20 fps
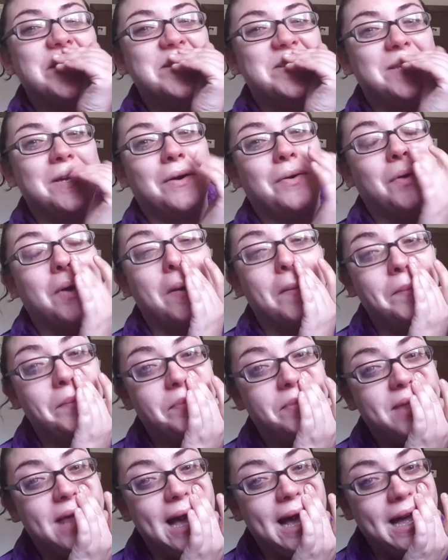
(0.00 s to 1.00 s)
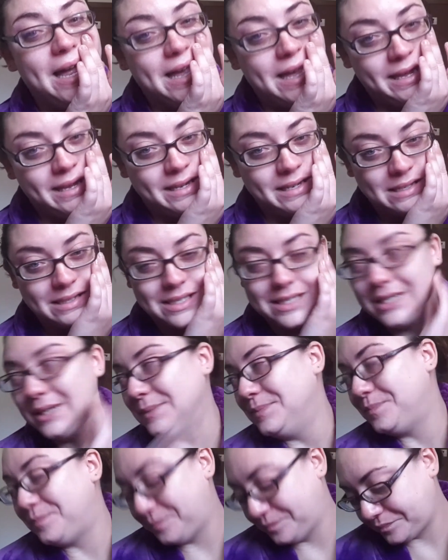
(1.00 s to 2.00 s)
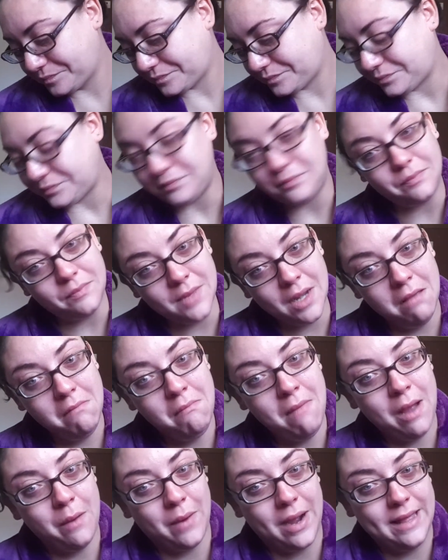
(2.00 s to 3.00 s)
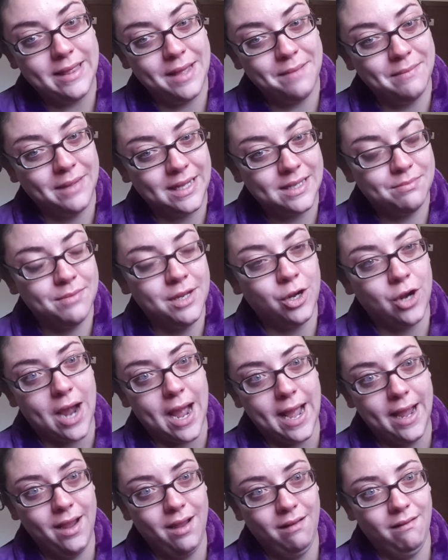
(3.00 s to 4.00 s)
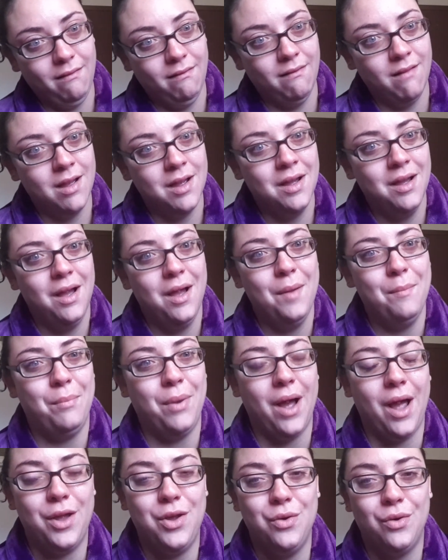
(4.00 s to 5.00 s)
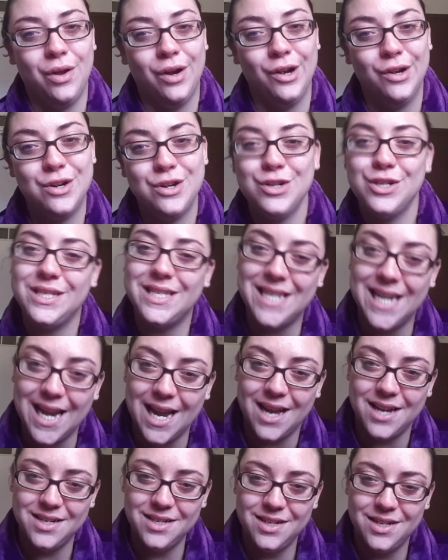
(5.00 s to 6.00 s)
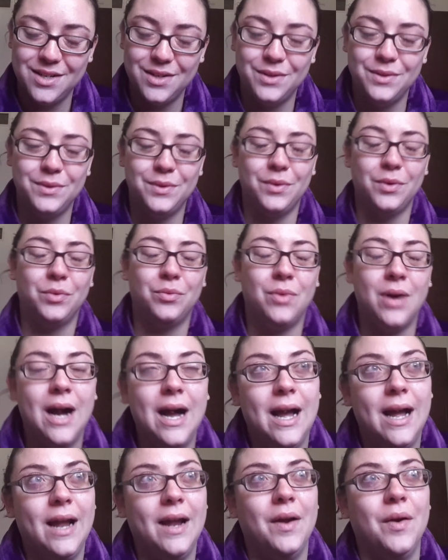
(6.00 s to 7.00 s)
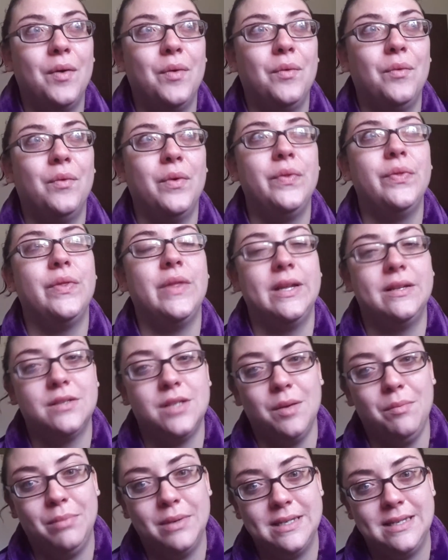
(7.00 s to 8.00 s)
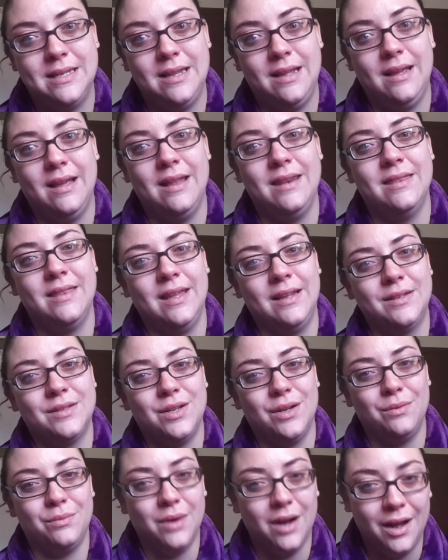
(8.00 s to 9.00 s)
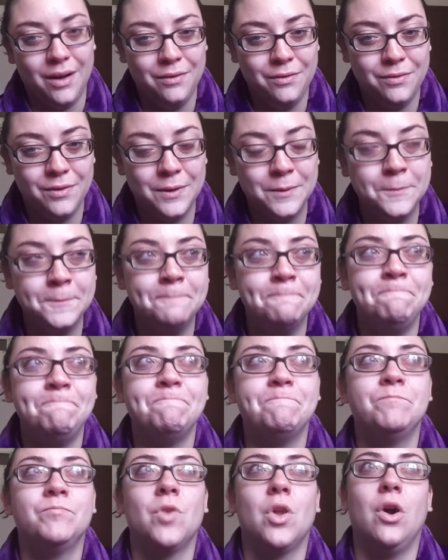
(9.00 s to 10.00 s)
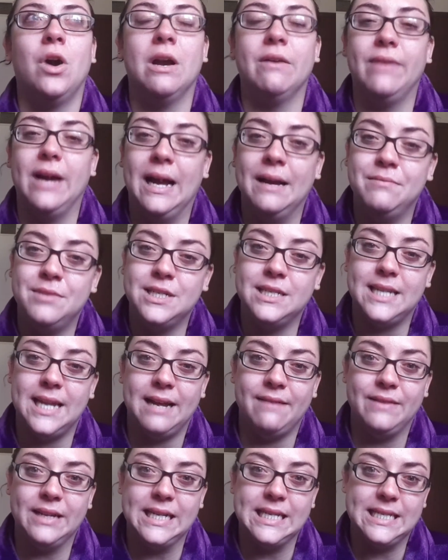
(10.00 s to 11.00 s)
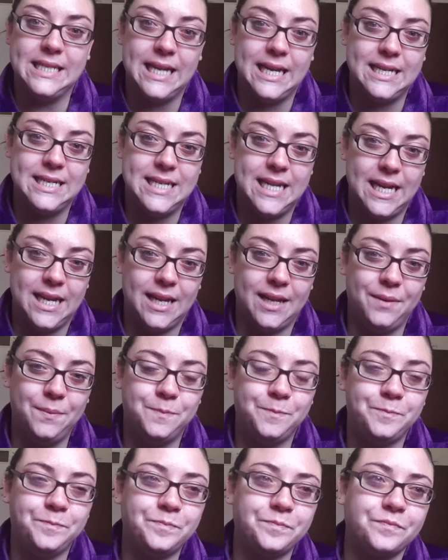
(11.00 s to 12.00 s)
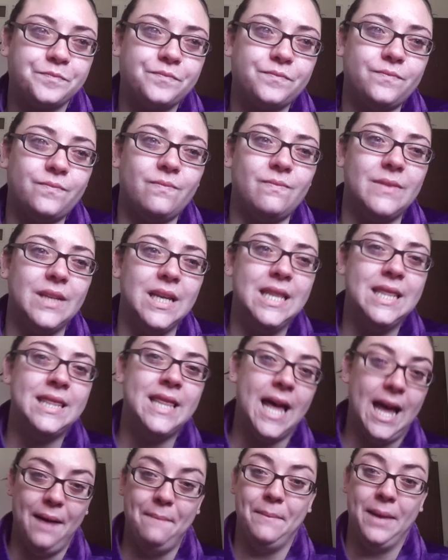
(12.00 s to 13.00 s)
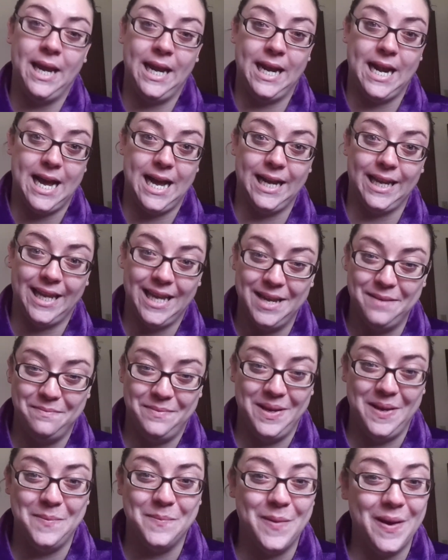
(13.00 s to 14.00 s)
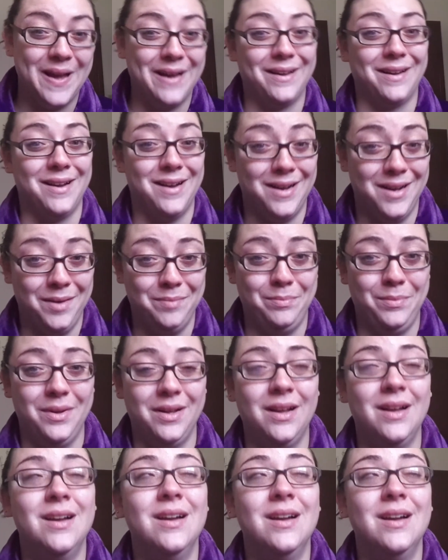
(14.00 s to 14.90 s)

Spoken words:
So that is my why that makes me cry. But you can understand why when things are busy and things are rough, or if I'm just having a sad day, that may not get me back up.